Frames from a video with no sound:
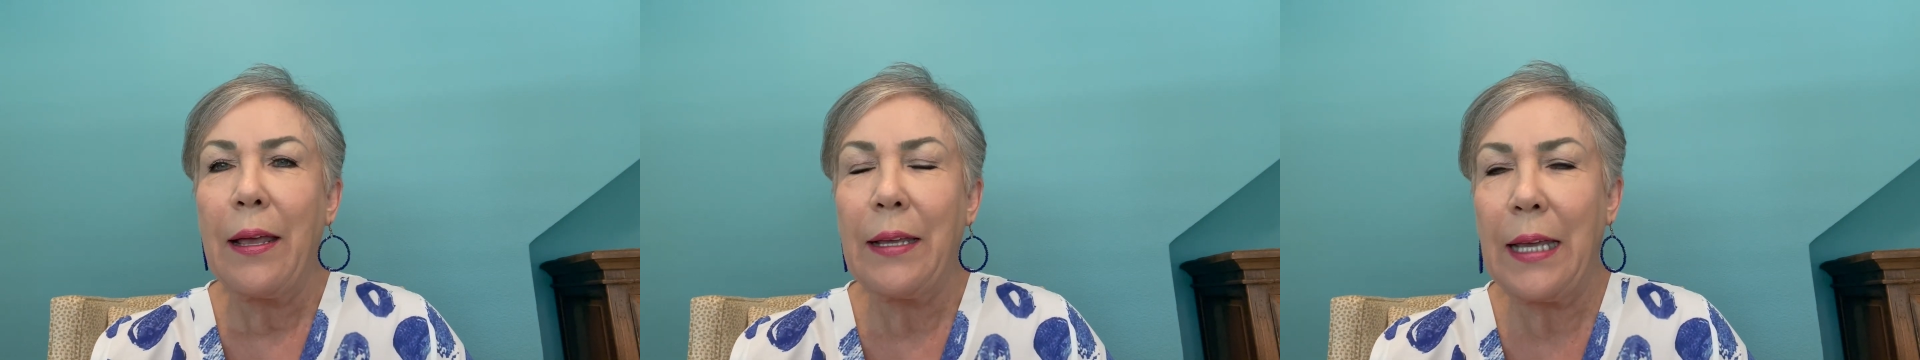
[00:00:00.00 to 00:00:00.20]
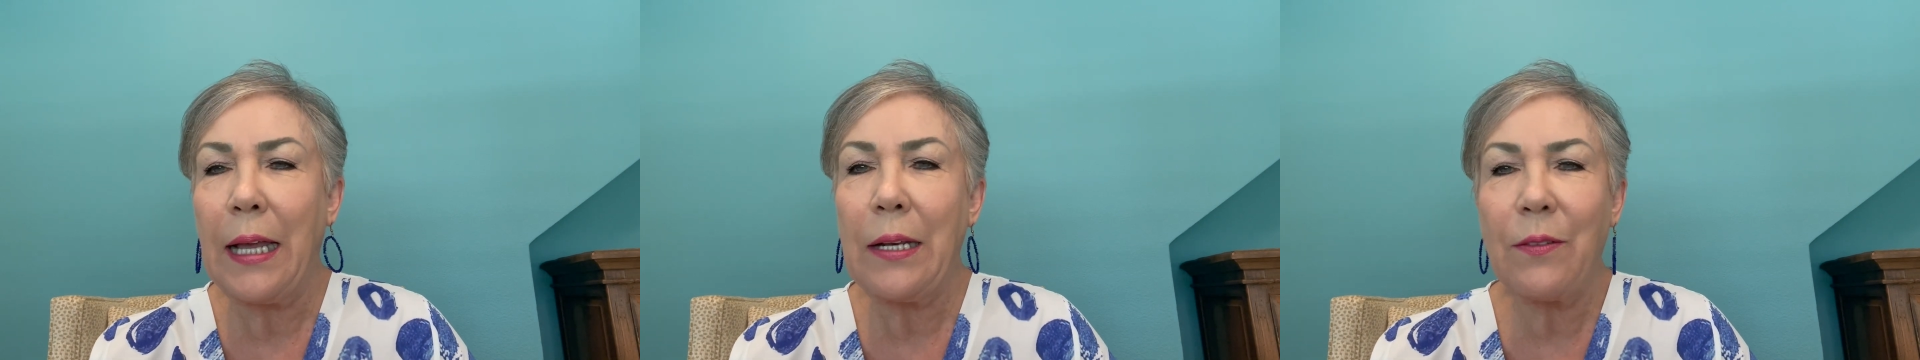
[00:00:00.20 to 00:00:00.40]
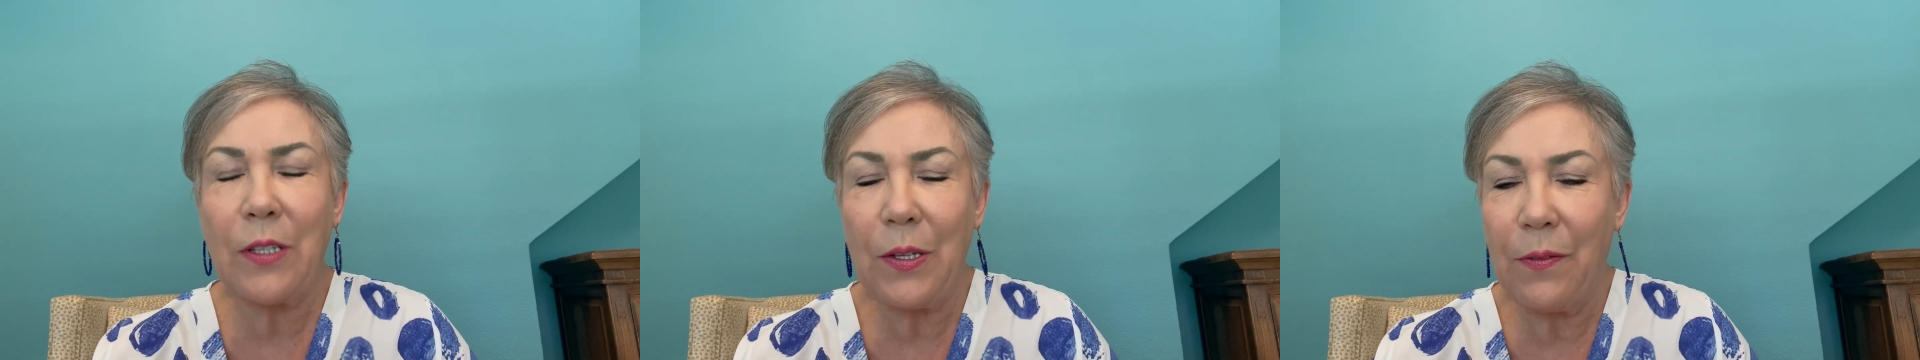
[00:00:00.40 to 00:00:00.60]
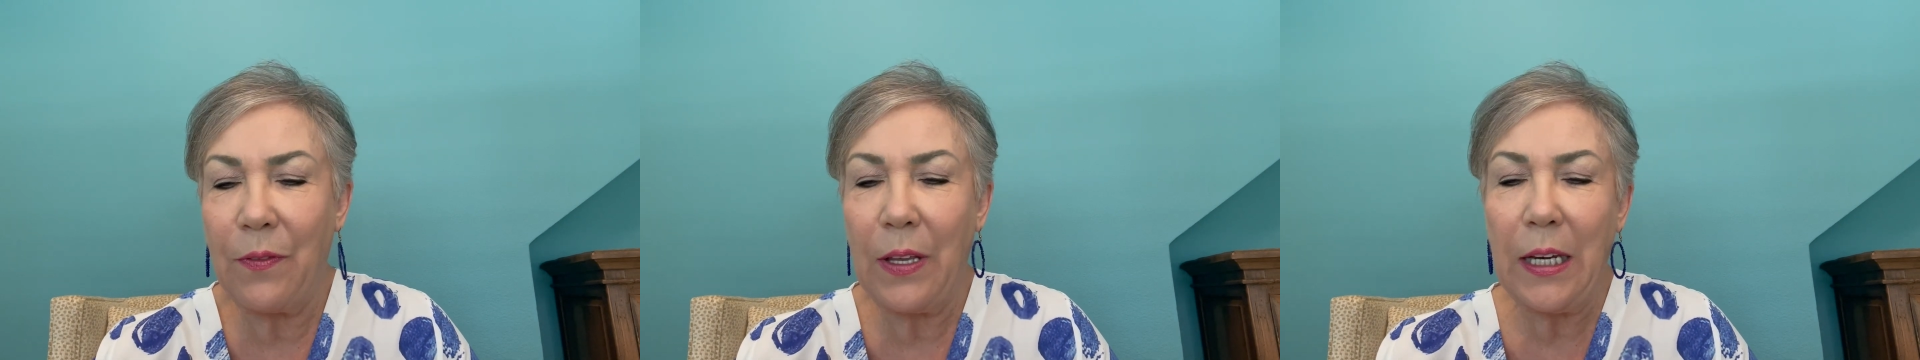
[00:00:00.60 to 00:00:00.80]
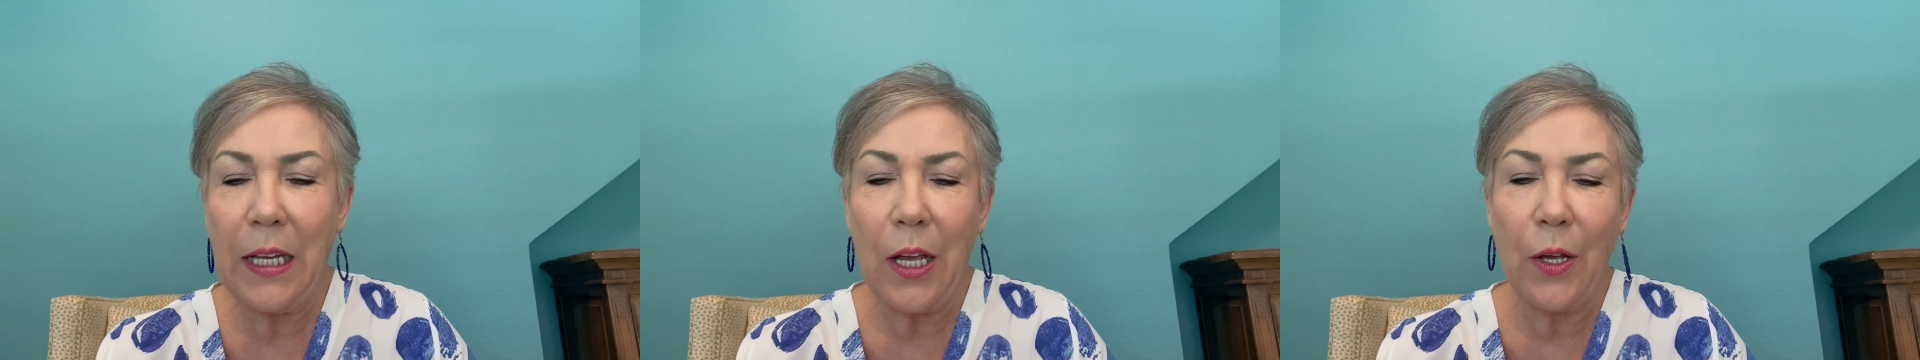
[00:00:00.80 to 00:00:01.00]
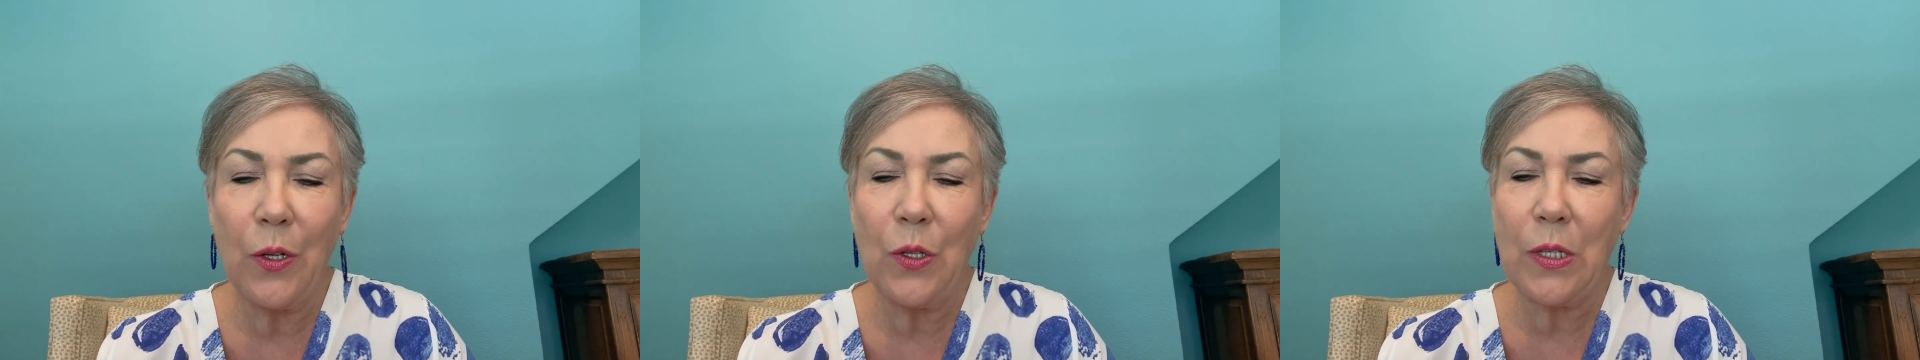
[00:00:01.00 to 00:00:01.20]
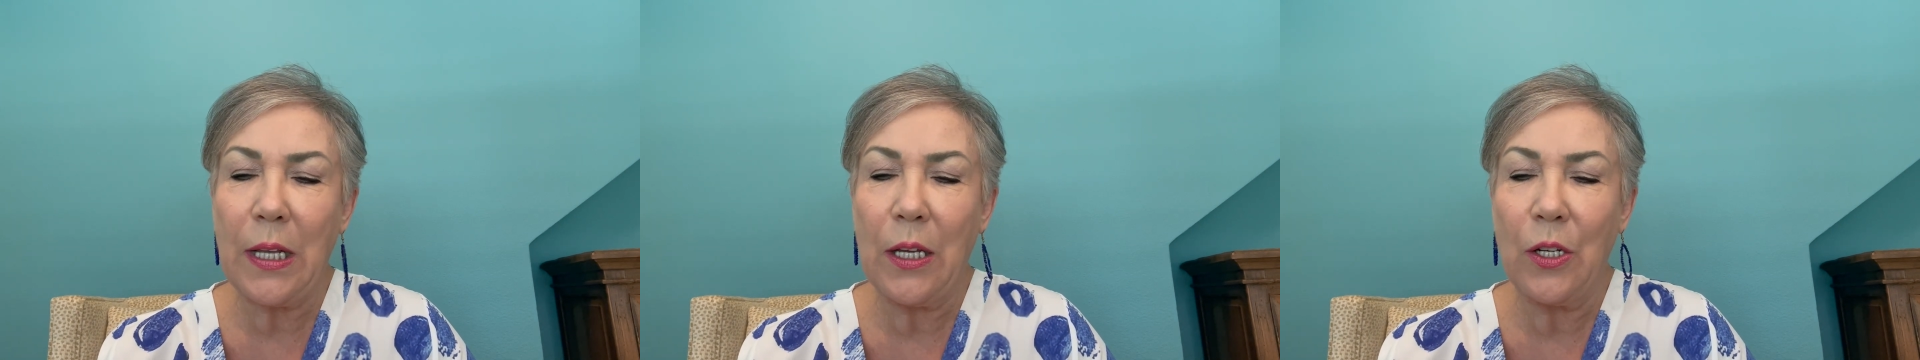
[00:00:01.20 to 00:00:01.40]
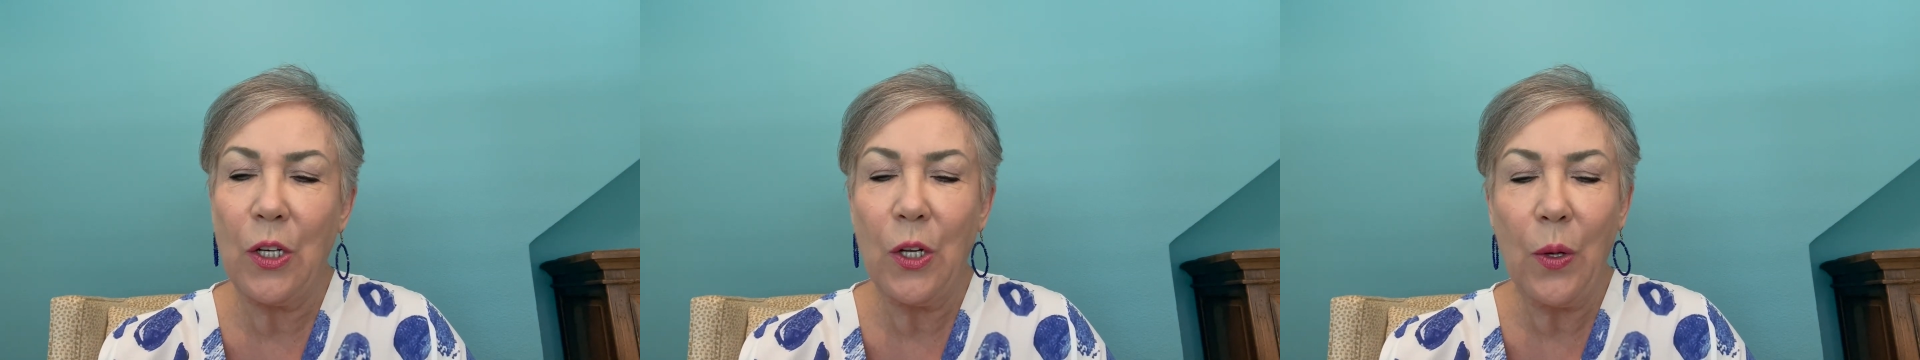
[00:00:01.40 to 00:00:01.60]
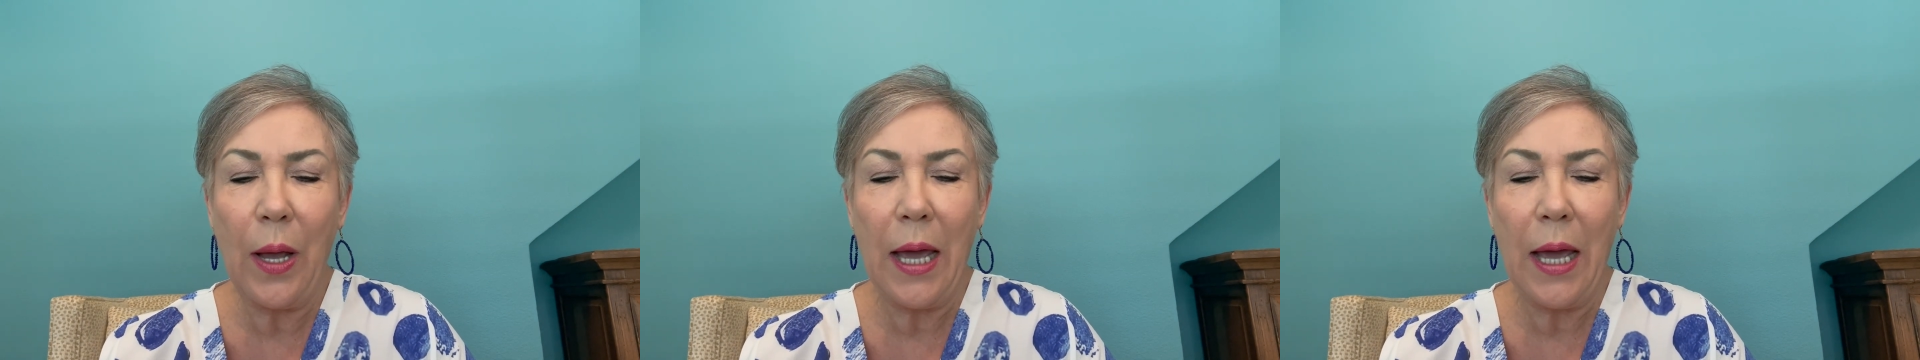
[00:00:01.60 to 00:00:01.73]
get to videos and knew